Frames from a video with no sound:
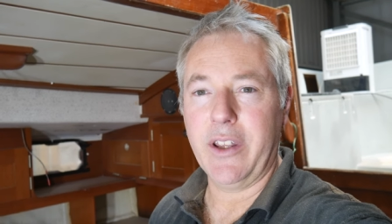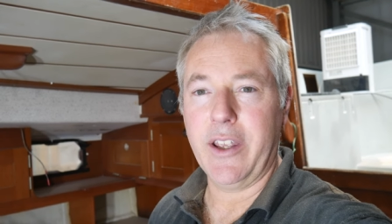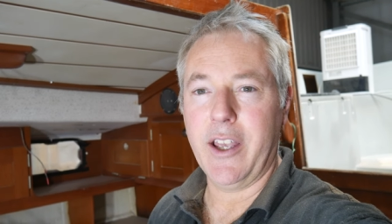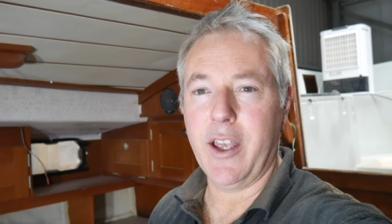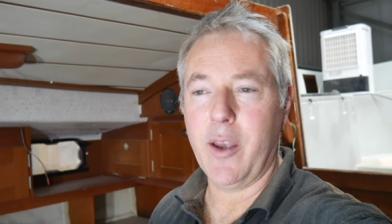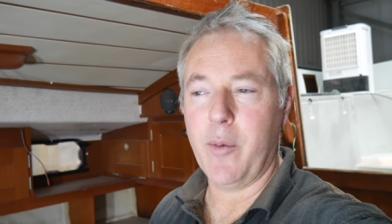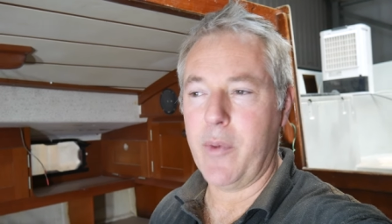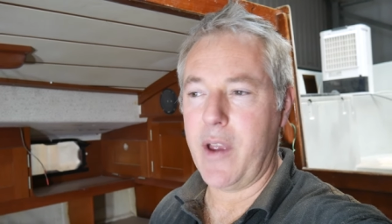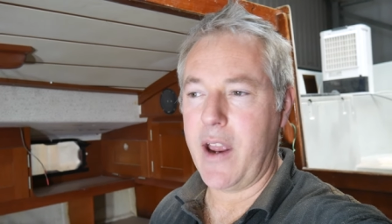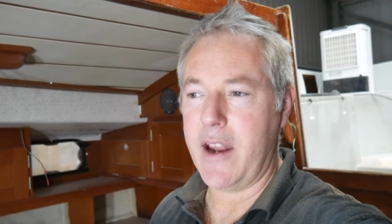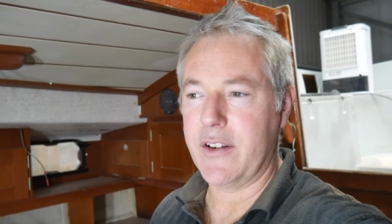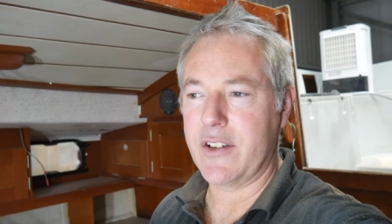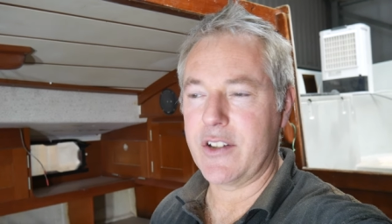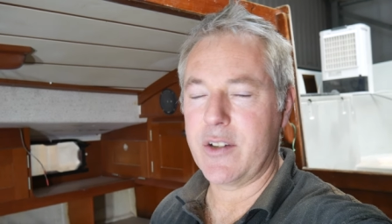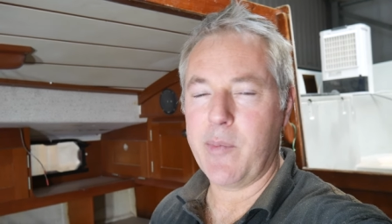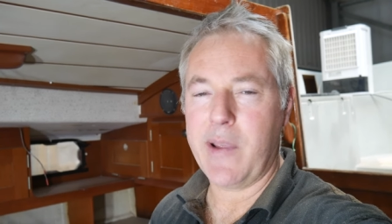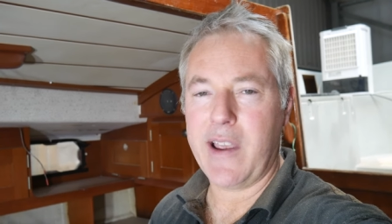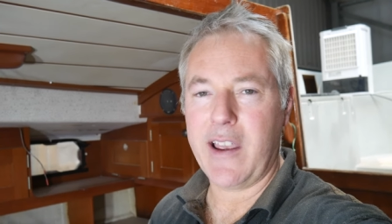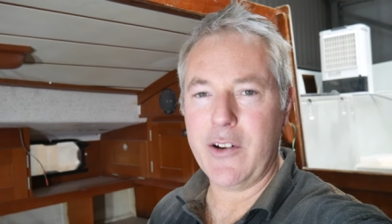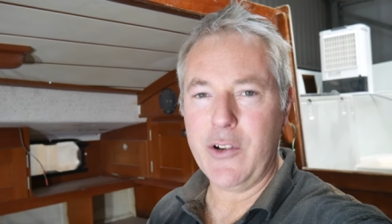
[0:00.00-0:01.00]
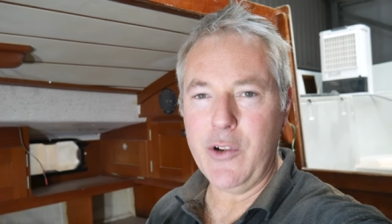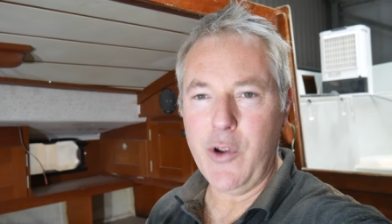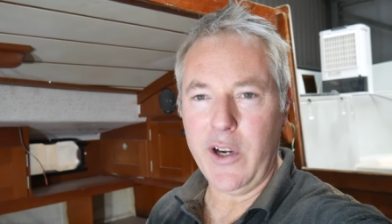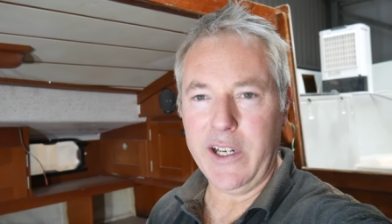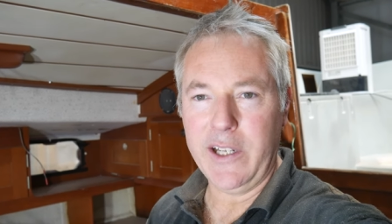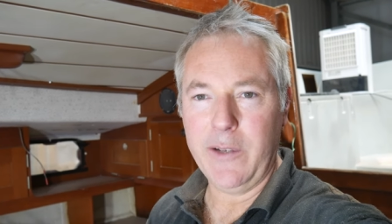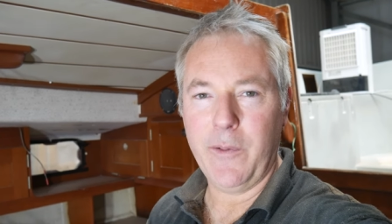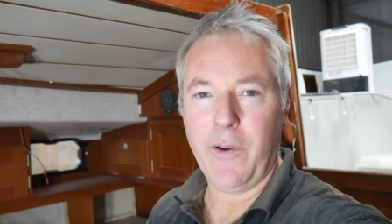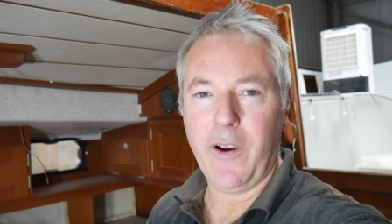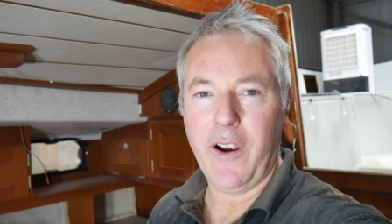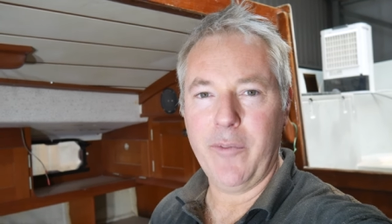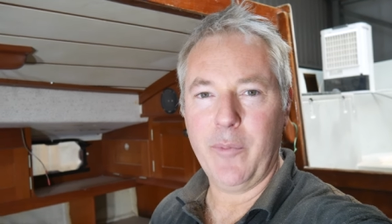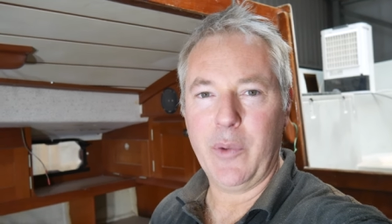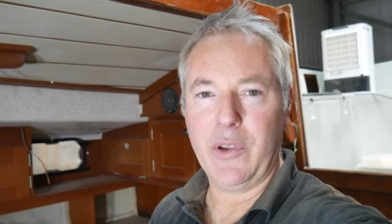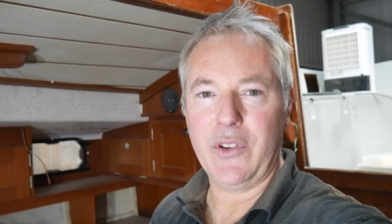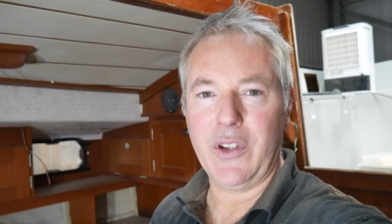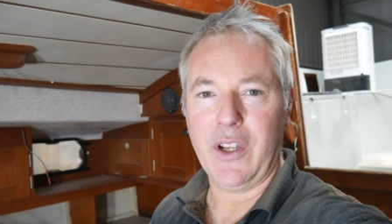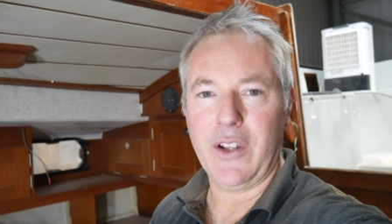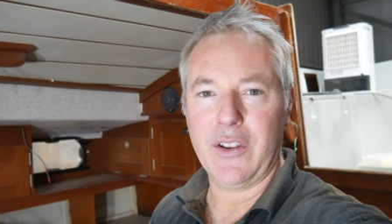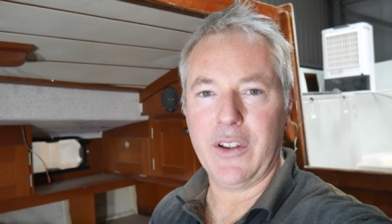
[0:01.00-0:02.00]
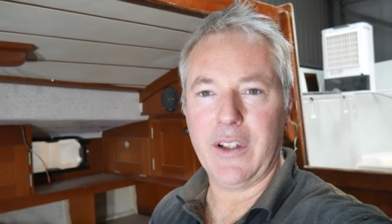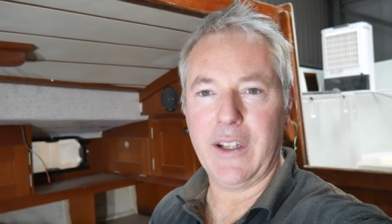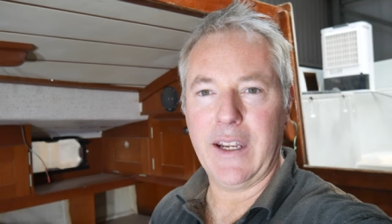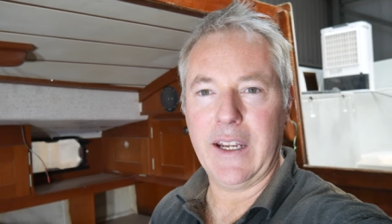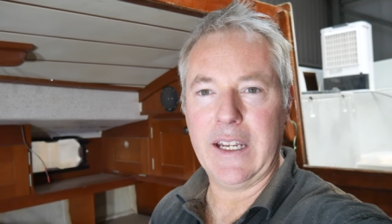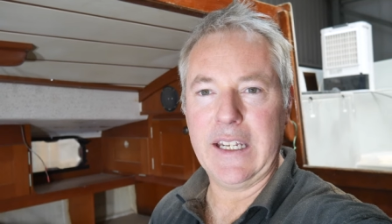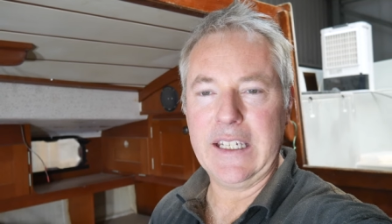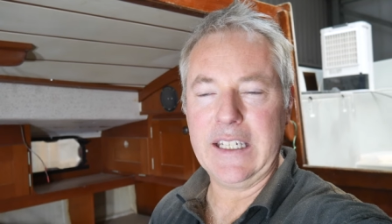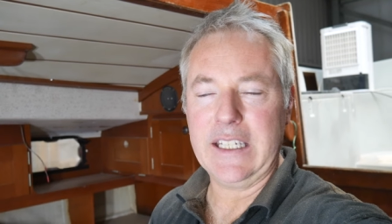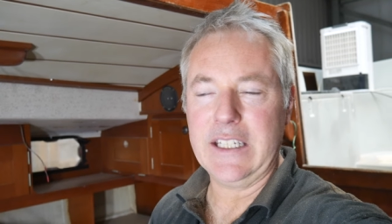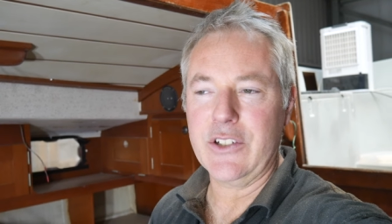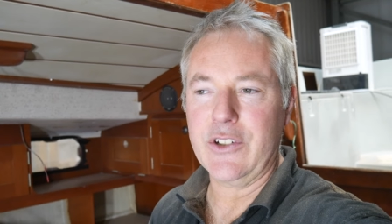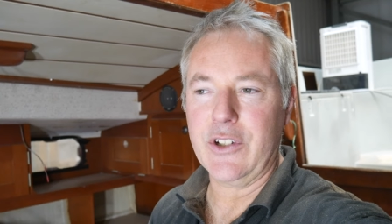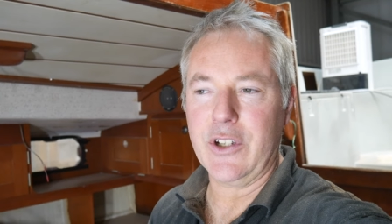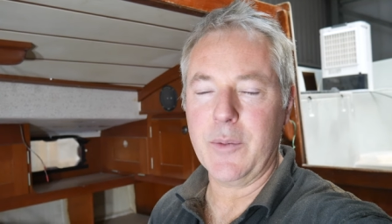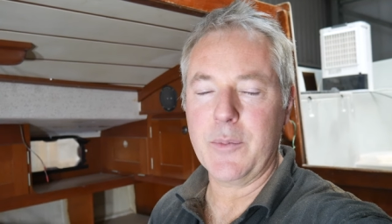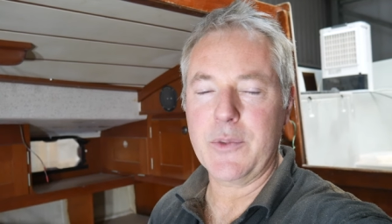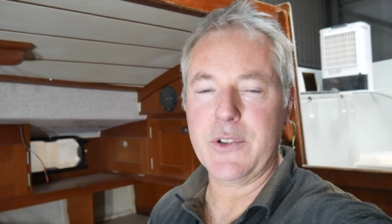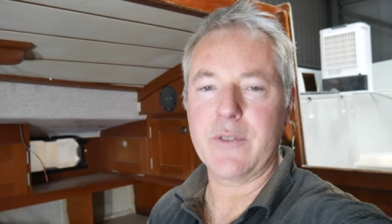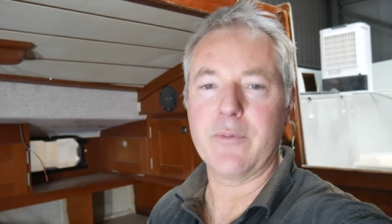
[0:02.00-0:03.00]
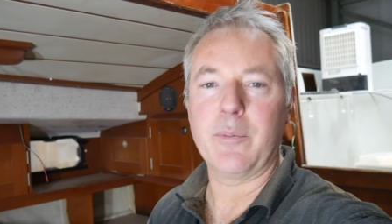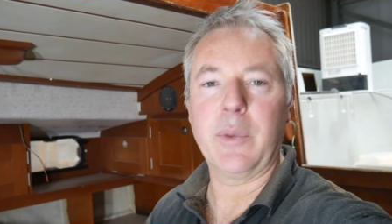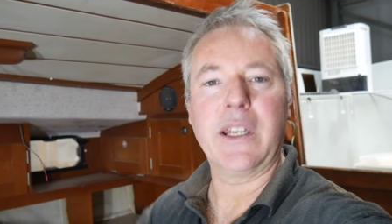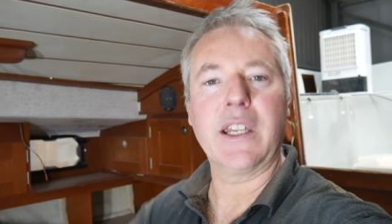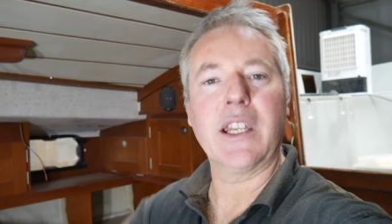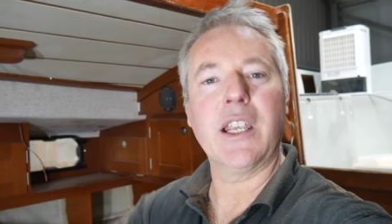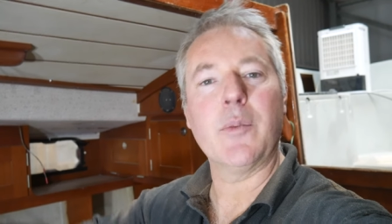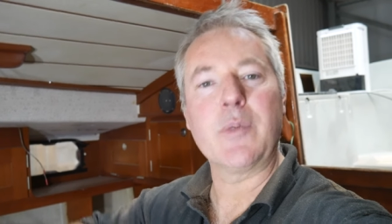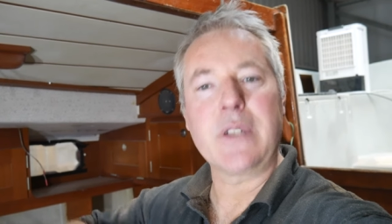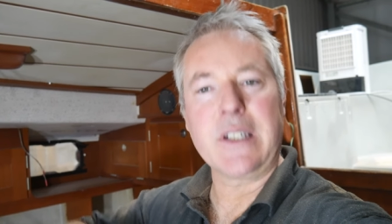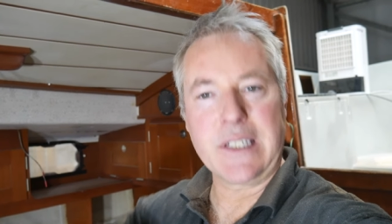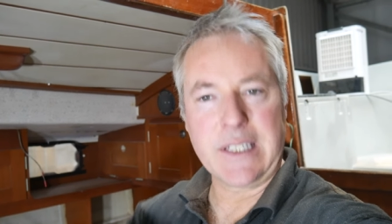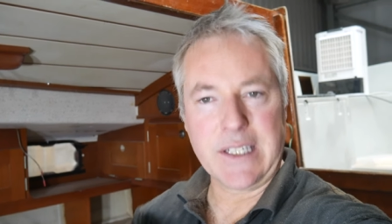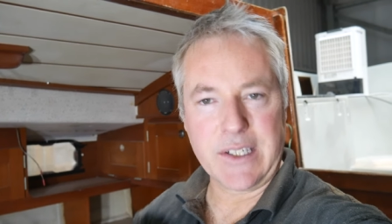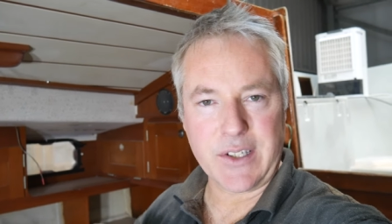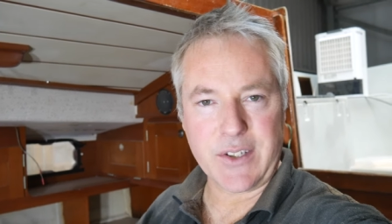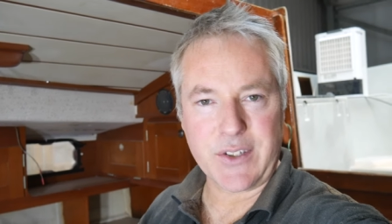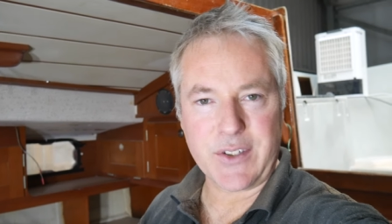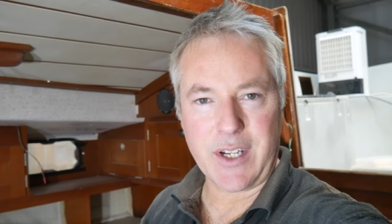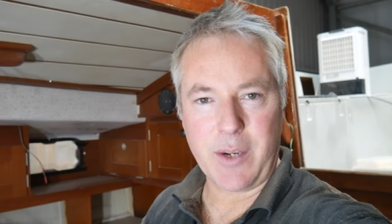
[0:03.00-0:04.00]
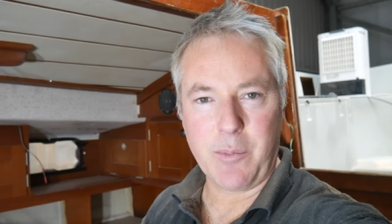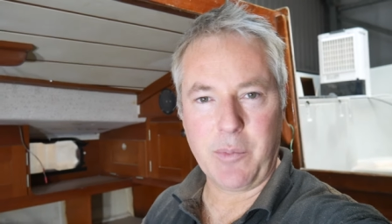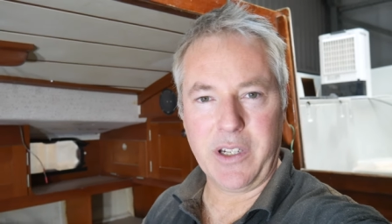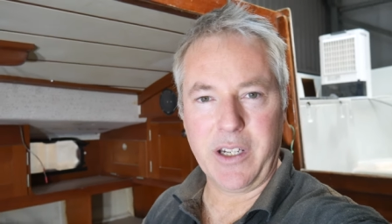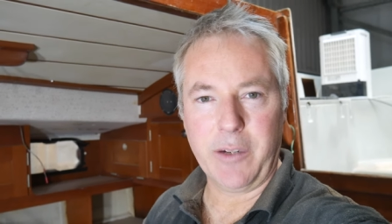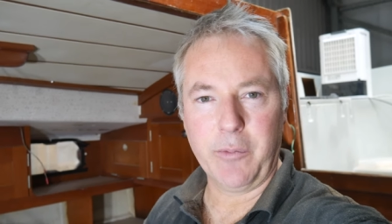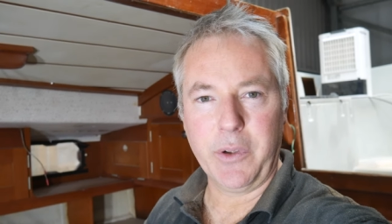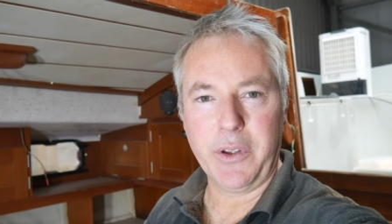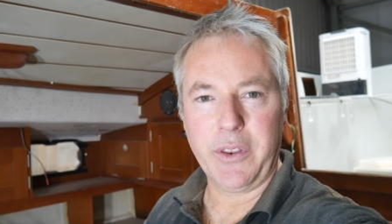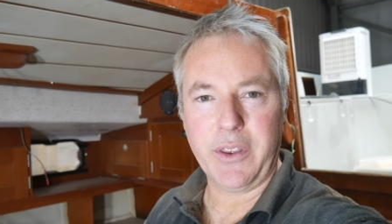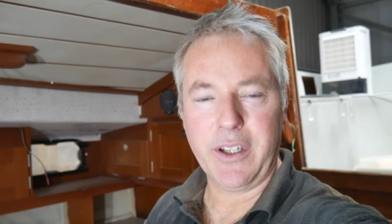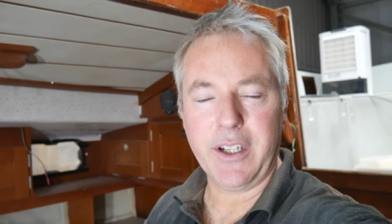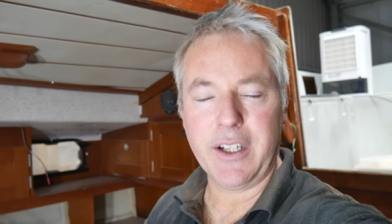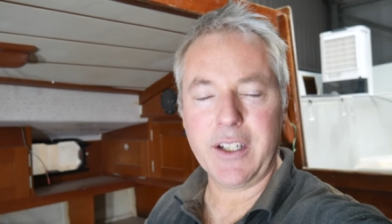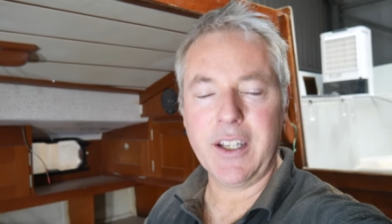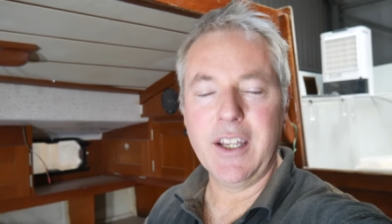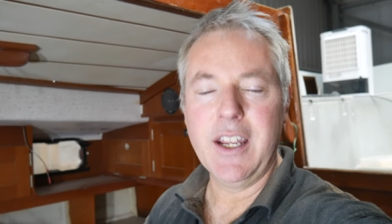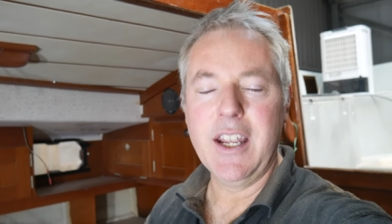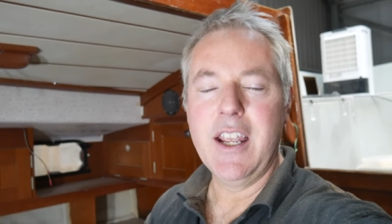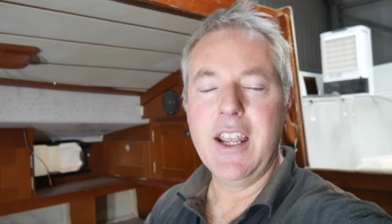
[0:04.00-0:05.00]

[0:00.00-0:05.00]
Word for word: um, and it's about ninety-five percent there in terms of being able to disassemble everything,